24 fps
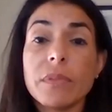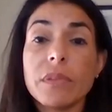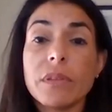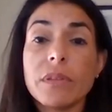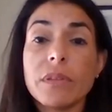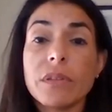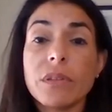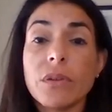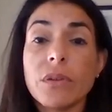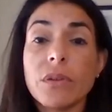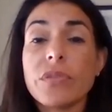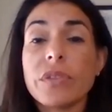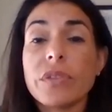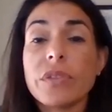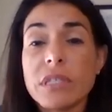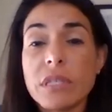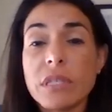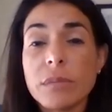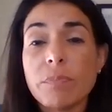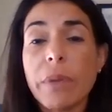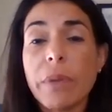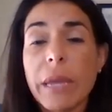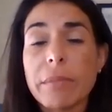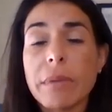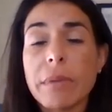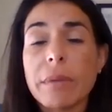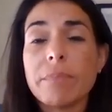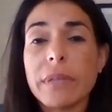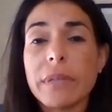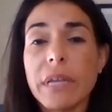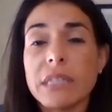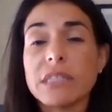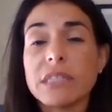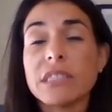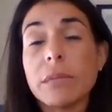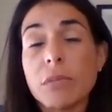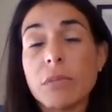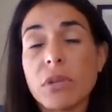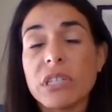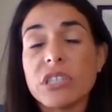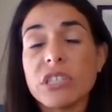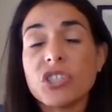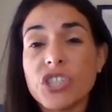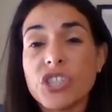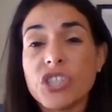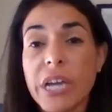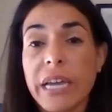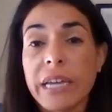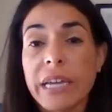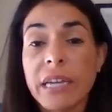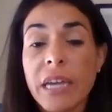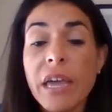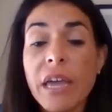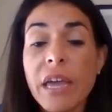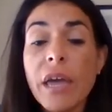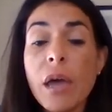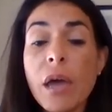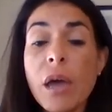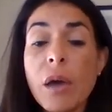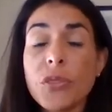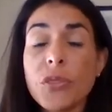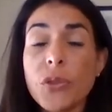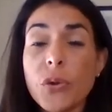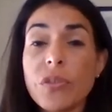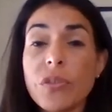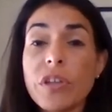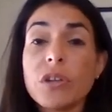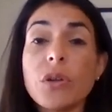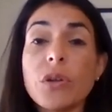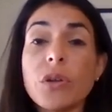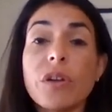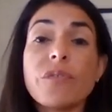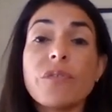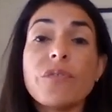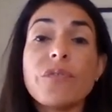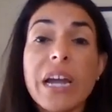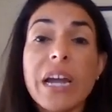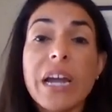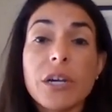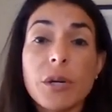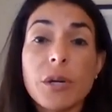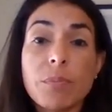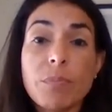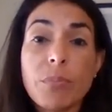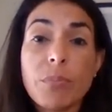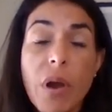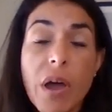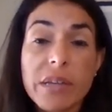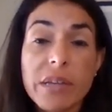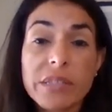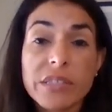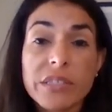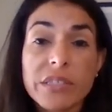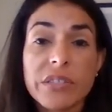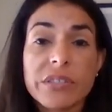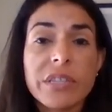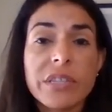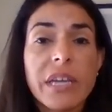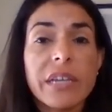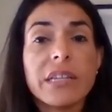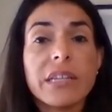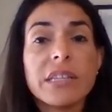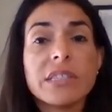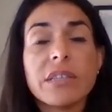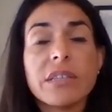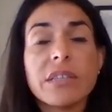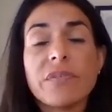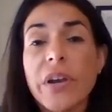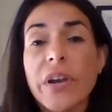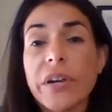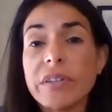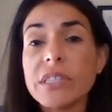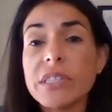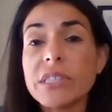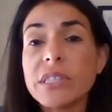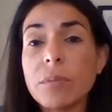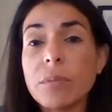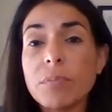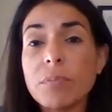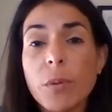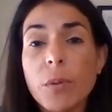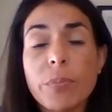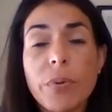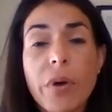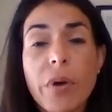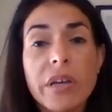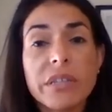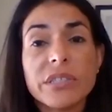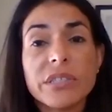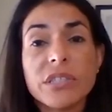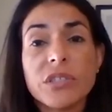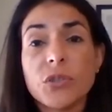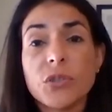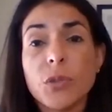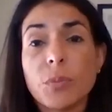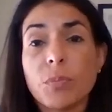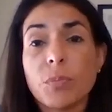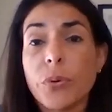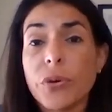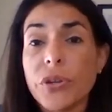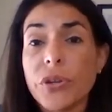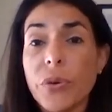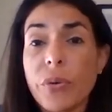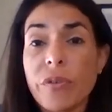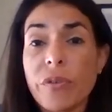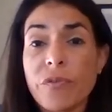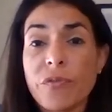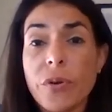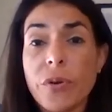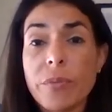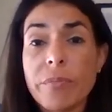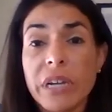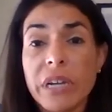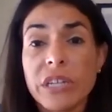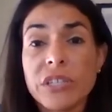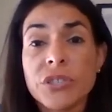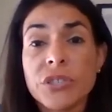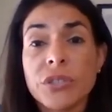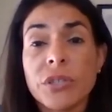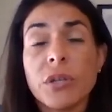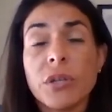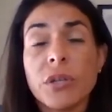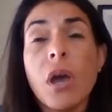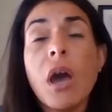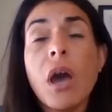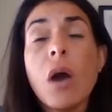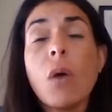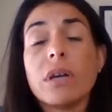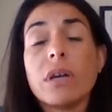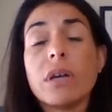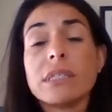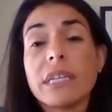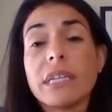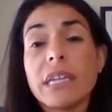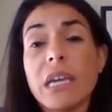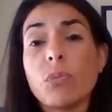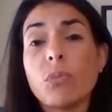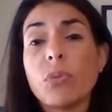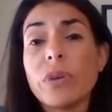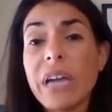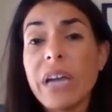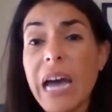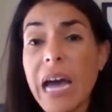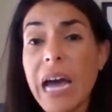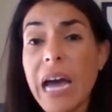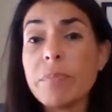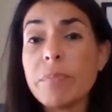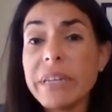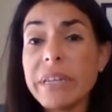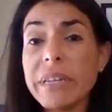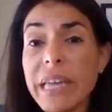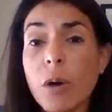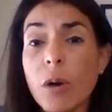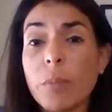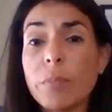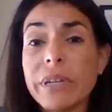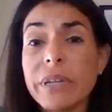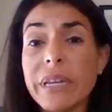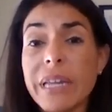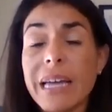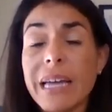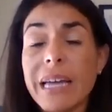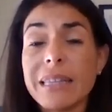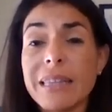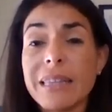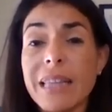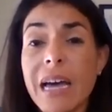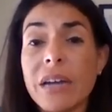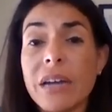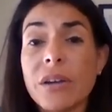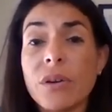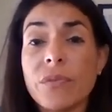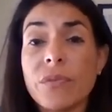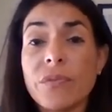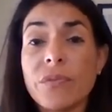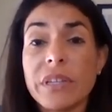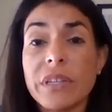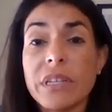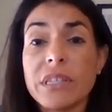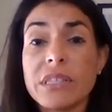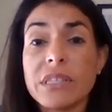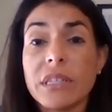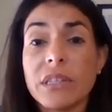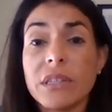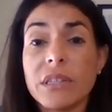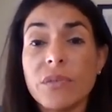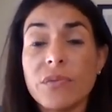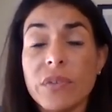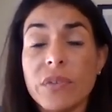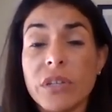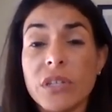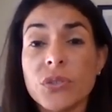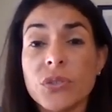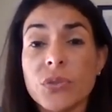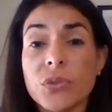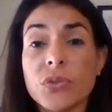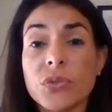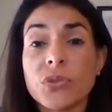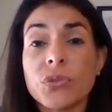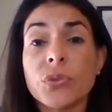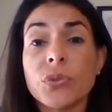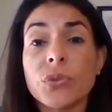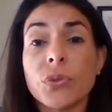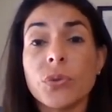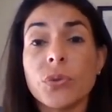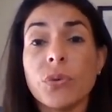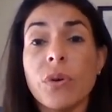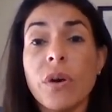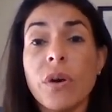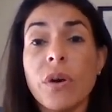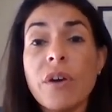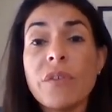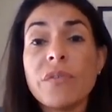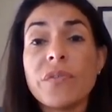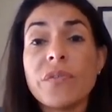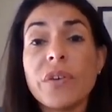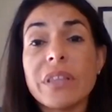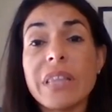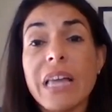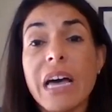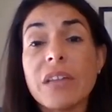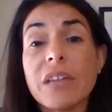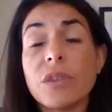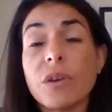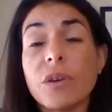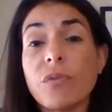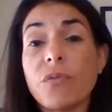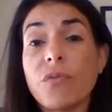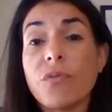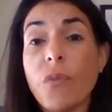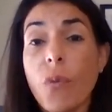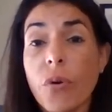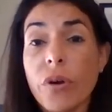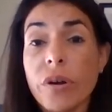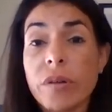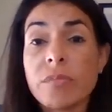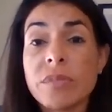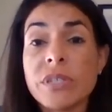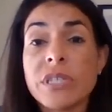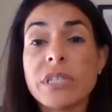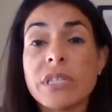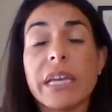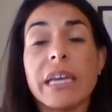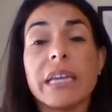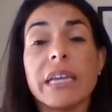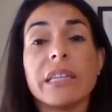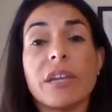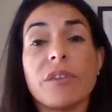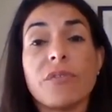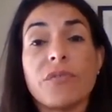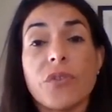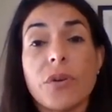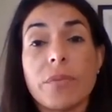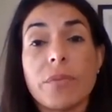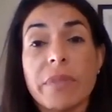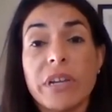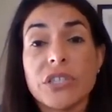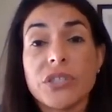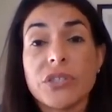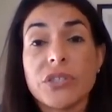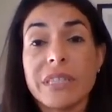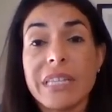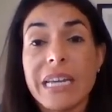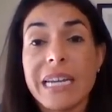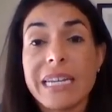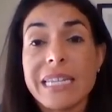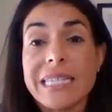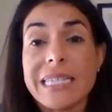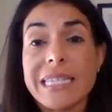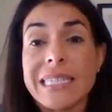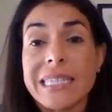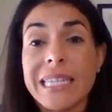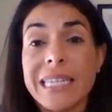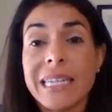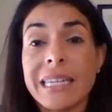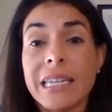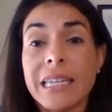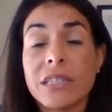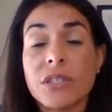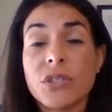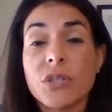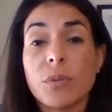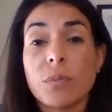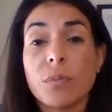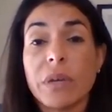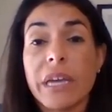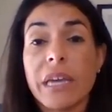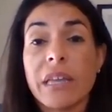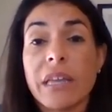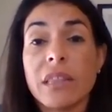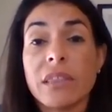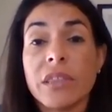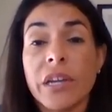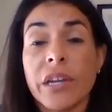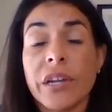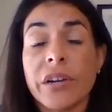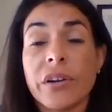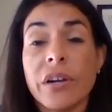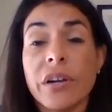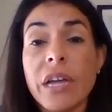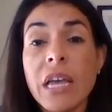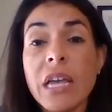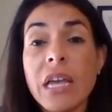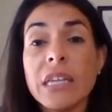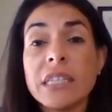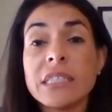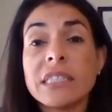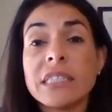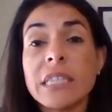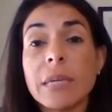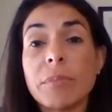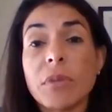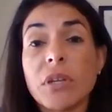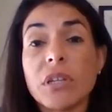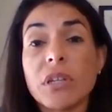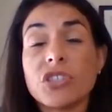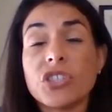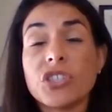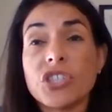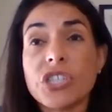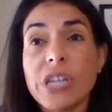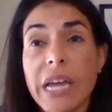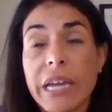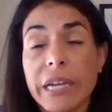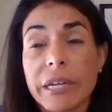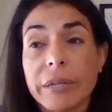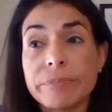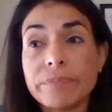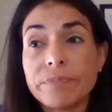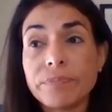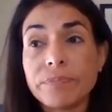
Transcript: this payment, a stimulus check, through the non-filer process. And it's a very simple process. You put your information. Once again, we have been helping a lot of these individuals to fill out the forms and the information that is needed to get their stimulus check.